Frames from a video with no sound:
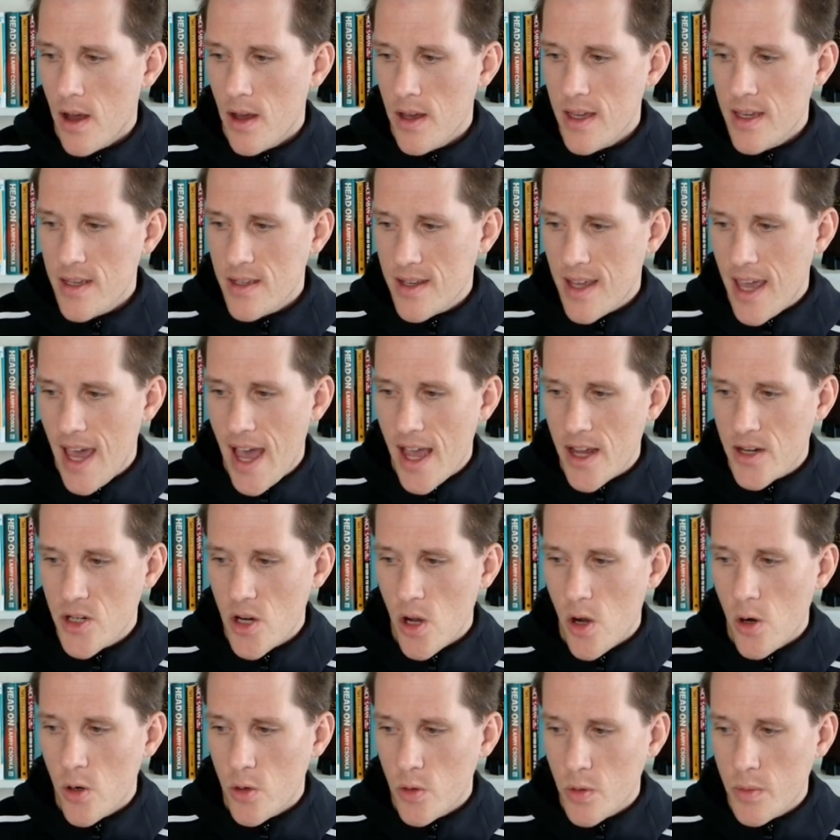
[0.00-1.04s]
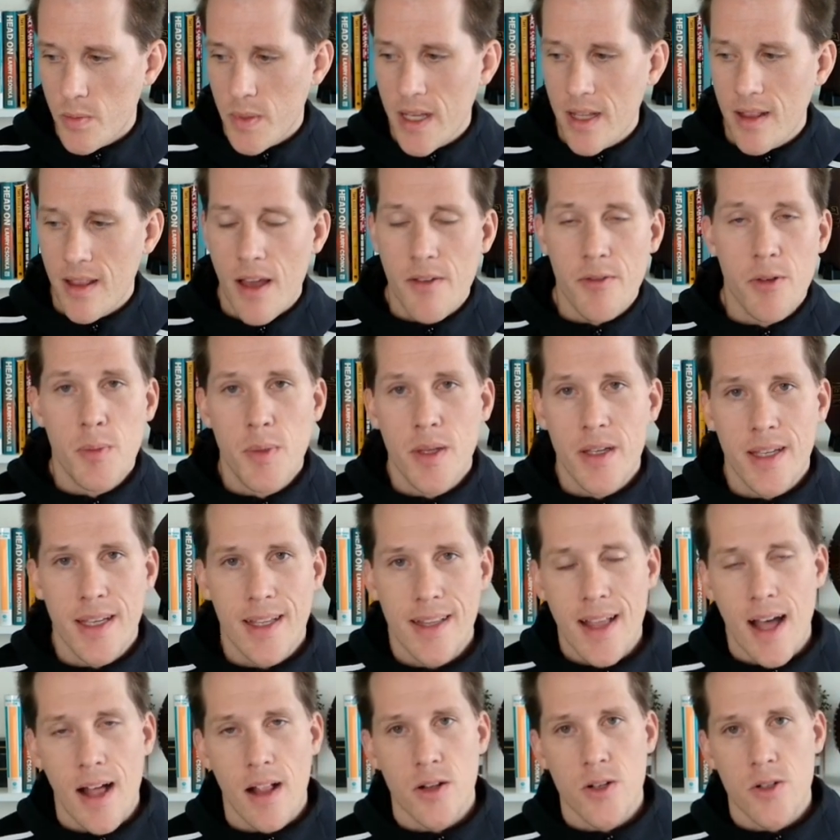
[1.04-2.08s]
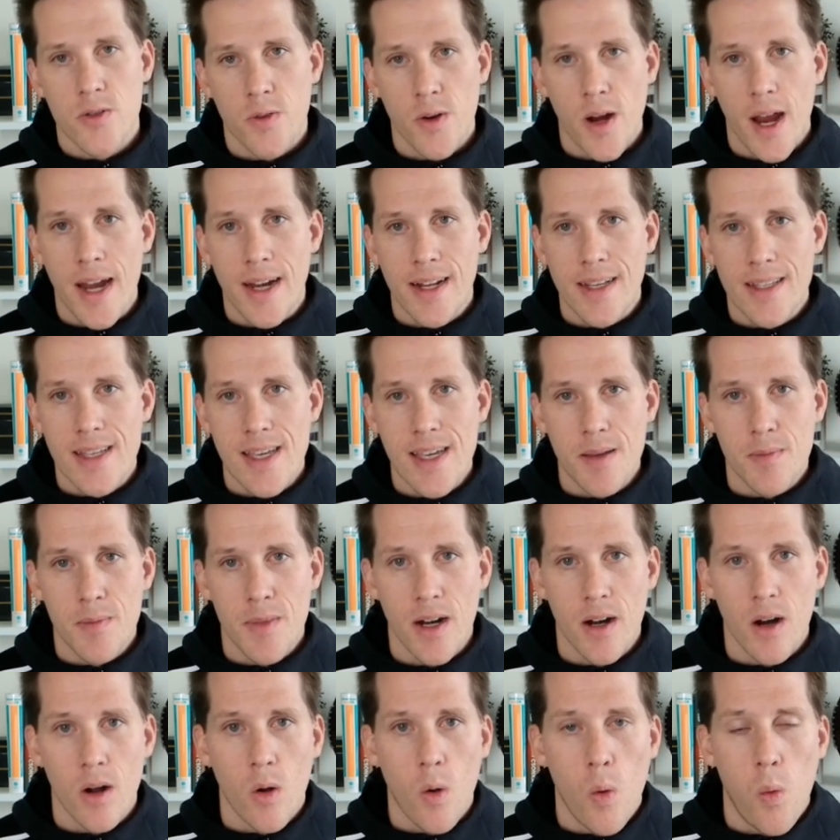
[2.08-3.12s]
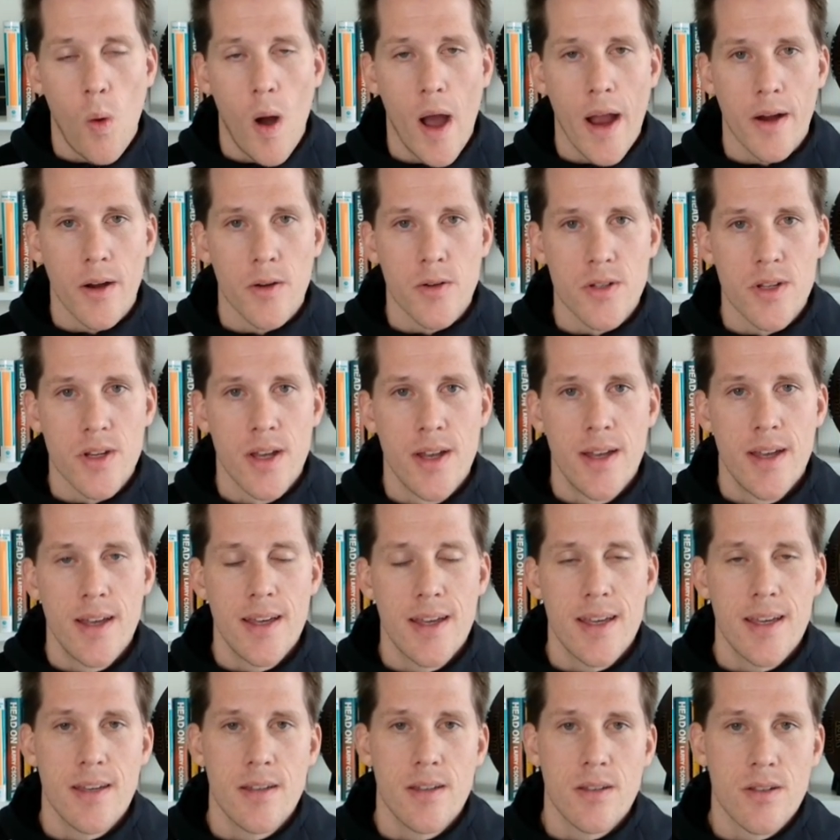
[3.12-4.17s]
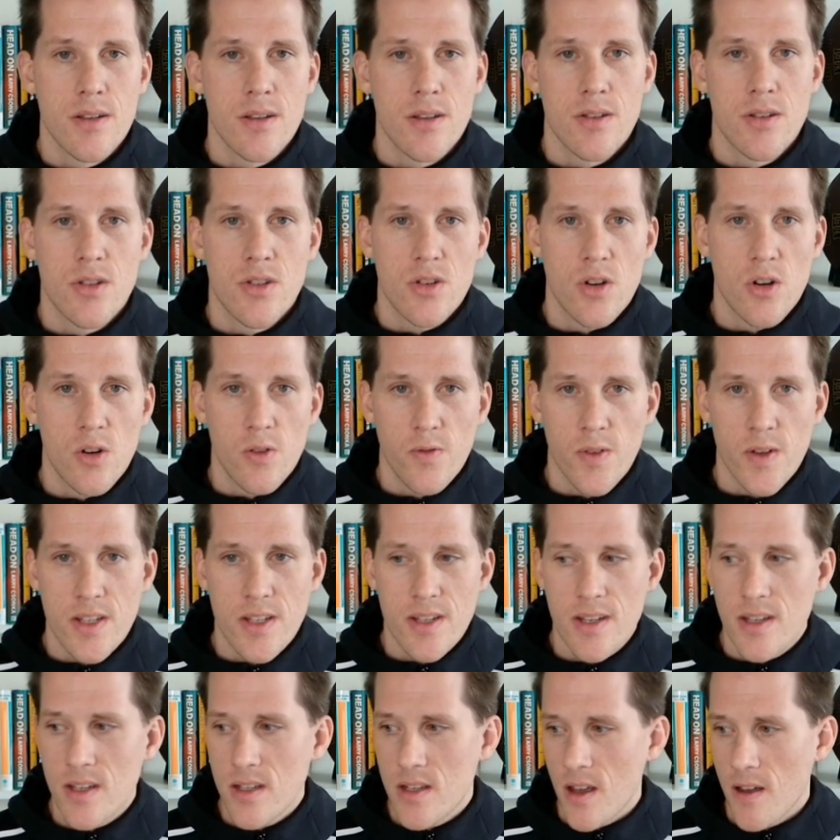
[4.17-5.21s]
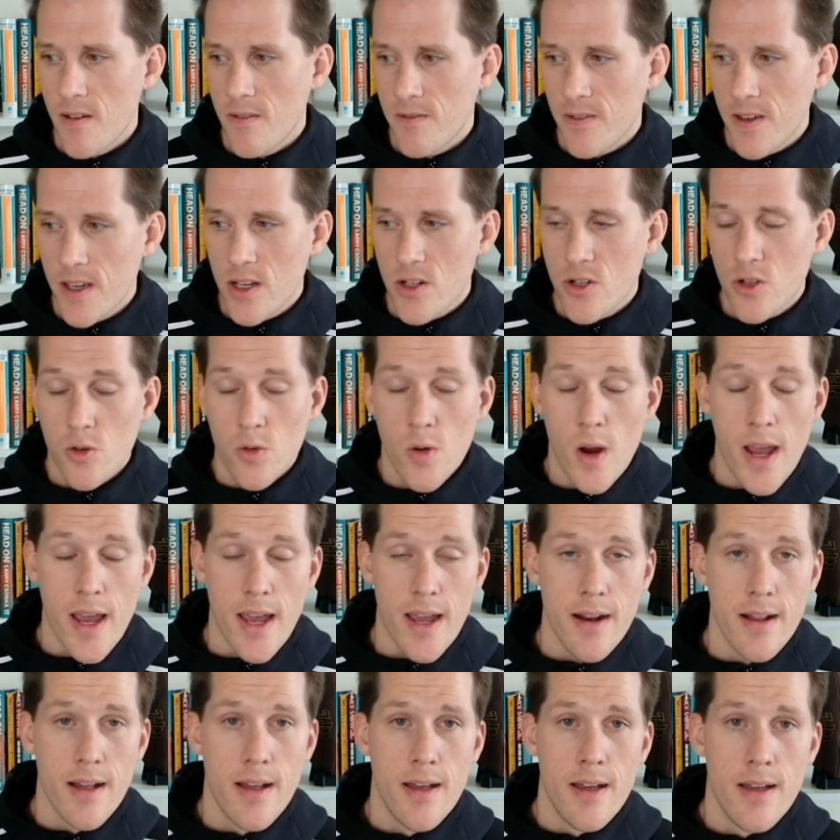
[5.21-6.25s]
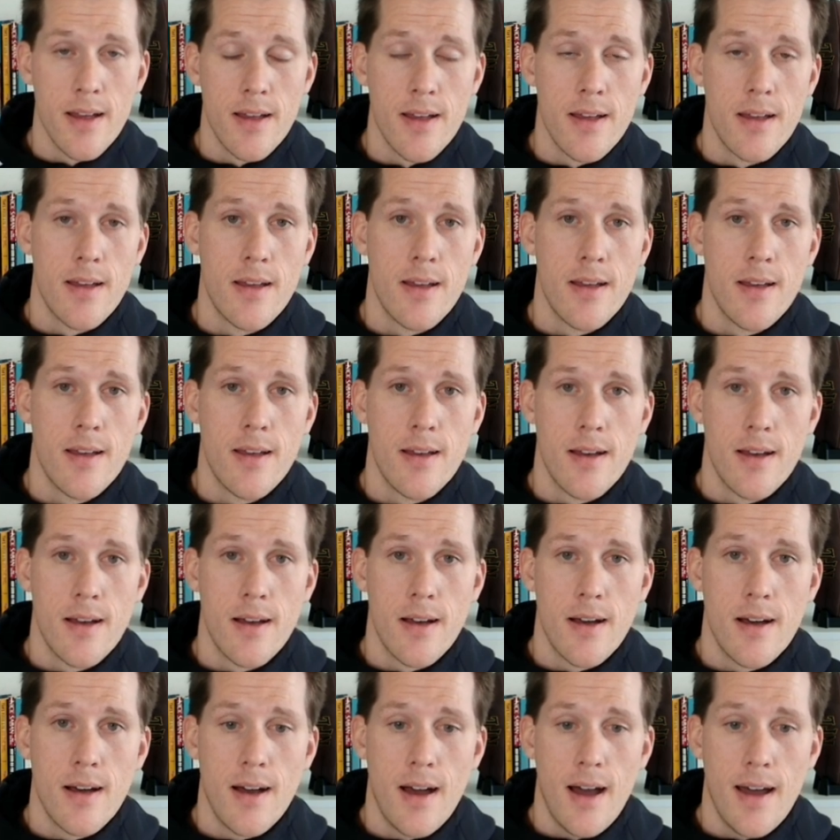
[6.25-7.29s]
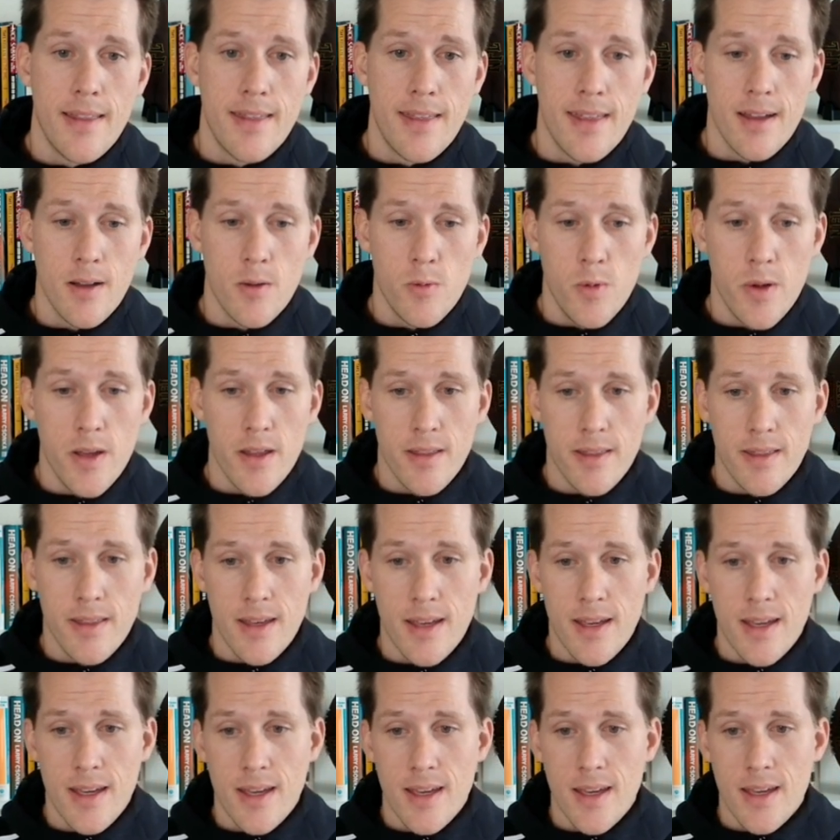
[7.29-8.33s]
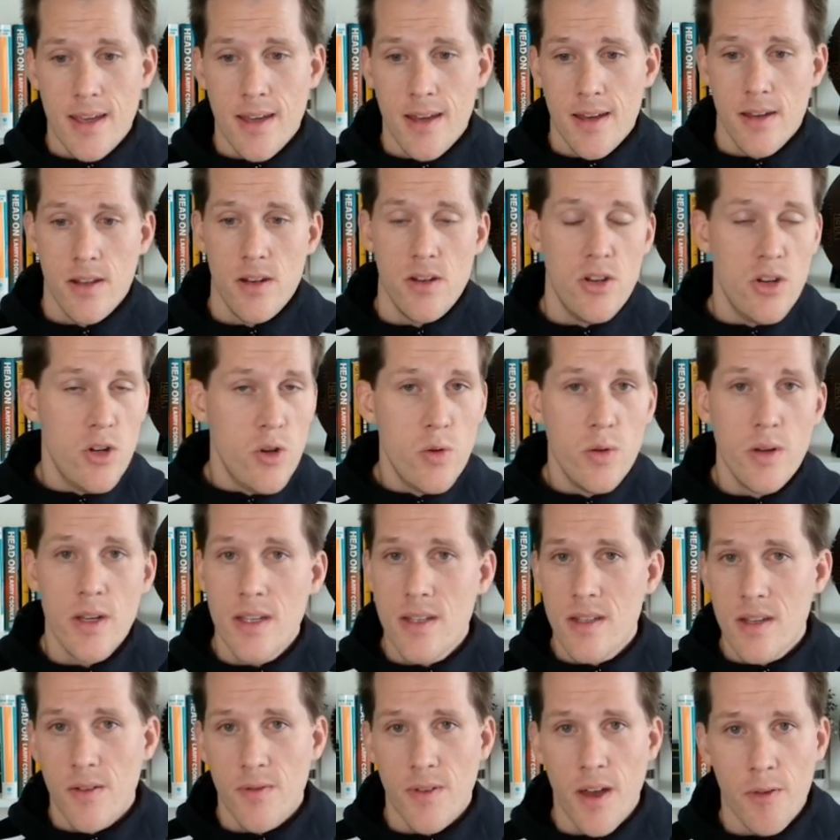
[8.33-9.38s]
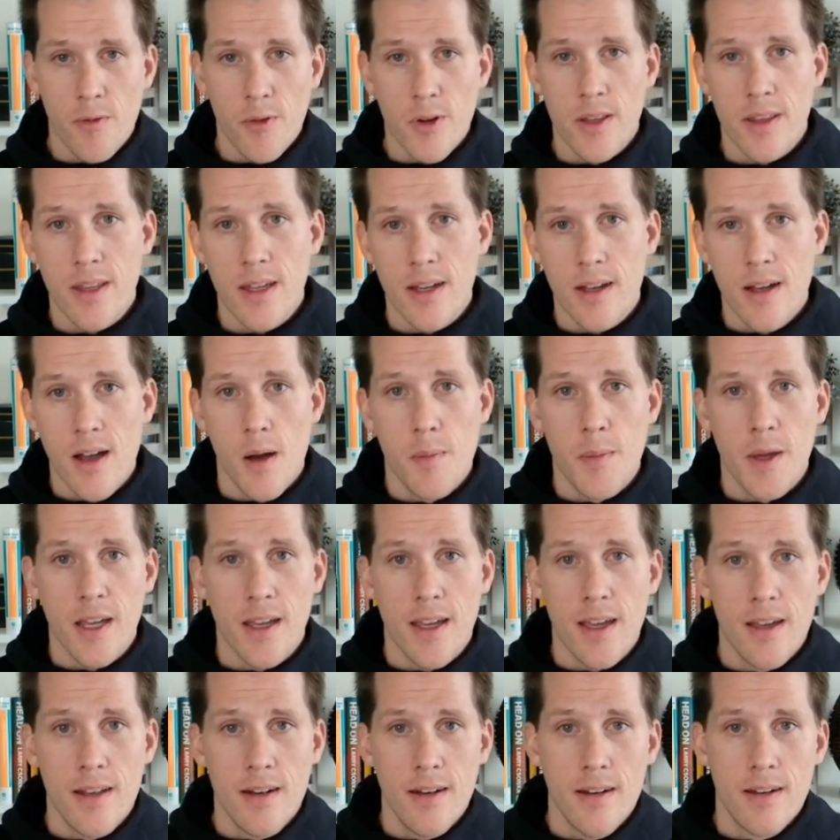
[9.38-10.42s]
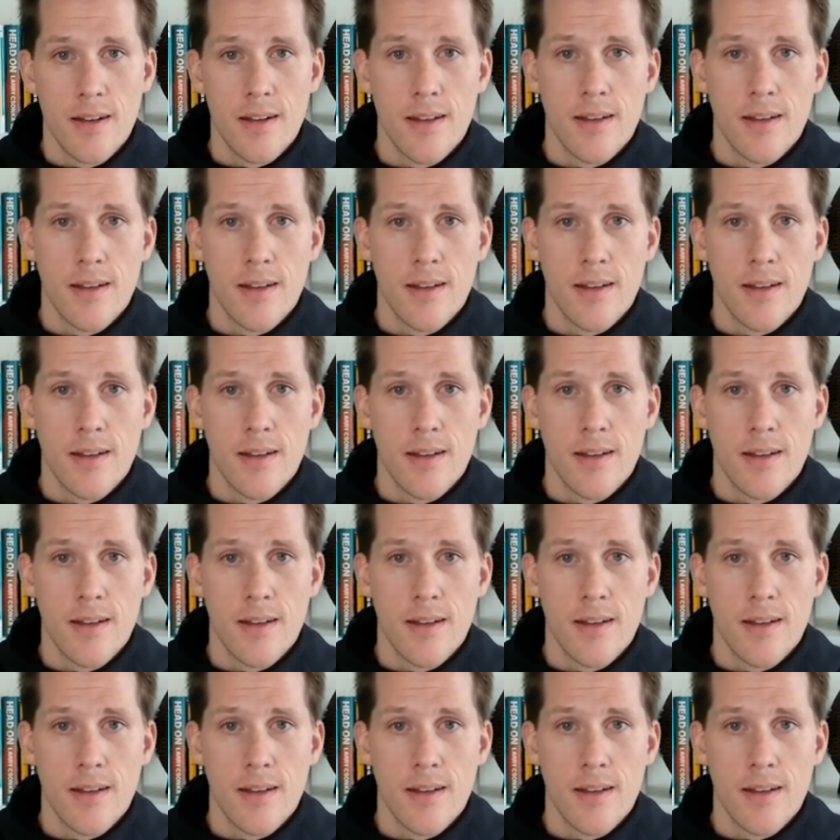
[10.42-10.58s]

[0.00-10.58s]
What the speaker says: His cash owed would be $11 million for any team that acquires his services via trade. I think with the newness of everything coming in,